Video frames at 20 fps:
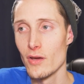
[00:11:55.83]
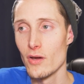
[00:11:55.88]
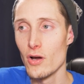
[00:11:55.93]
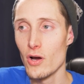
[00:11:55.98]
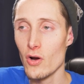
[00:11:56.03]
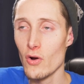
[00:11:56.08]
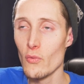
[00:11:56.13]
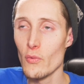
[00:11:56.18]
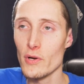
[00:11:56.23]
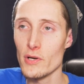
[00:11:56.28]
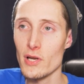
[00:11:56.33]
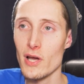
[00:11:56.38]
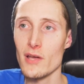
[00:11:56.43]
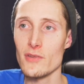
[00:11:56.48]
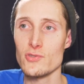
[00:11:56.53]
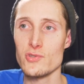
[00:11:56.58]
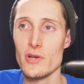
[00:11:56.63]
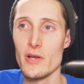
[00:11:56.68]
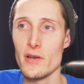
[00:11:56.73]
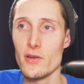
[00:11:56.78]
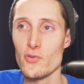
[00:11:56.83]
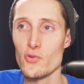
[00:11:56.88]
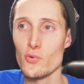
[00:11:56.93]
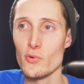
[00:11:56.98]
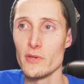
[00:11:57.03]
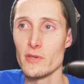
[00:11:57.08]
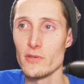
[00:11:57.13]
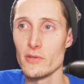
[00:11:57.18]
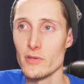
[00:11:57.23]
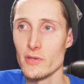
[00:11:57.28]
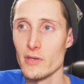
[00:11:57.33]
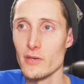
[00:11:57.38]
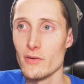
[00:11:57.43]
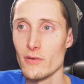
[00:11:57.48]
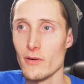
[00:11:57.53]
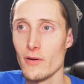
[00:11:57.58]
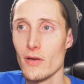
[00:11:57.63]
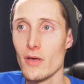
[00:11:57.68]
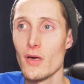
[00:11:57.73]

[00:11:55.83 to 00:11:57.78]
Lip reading: Oh, we're not trying to swindle you.